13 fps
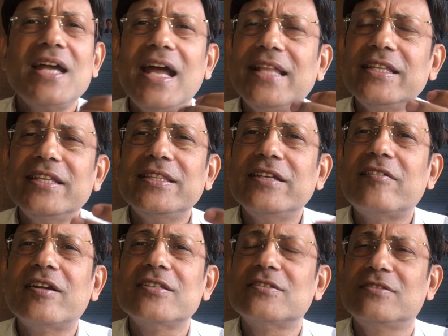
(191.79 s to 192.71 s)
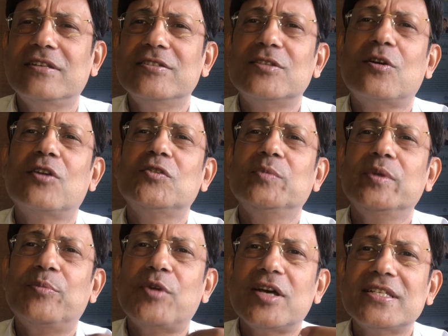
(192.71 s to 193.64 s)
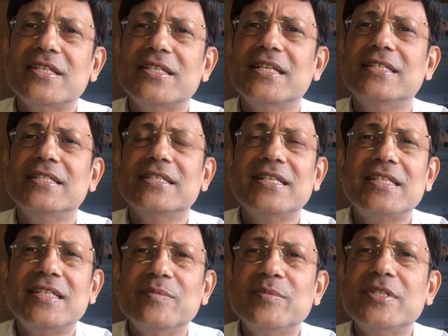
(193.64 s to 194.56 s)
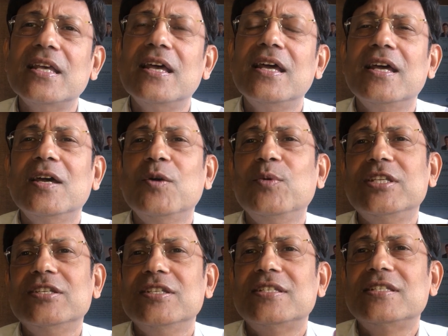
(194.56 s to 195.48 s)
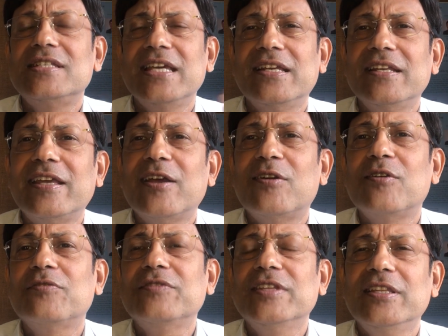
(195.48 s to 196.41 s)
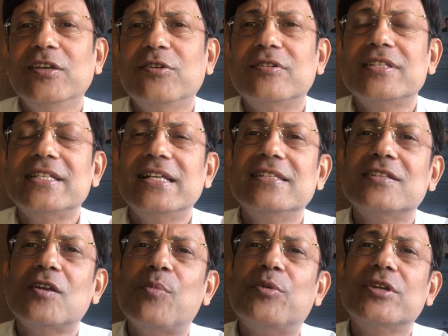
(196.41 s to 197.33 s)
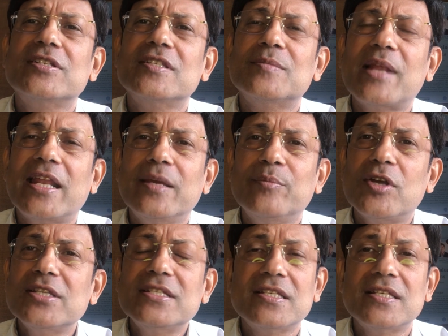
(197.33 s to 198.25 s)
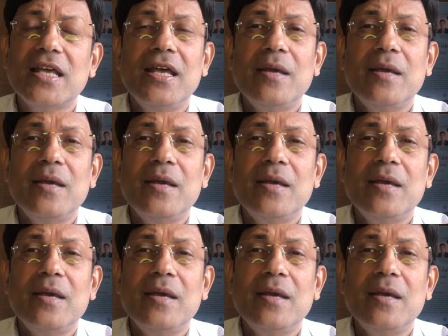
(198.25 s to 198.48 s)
And then there's got to be process and systems which is taken care of in your sales and operations planning process.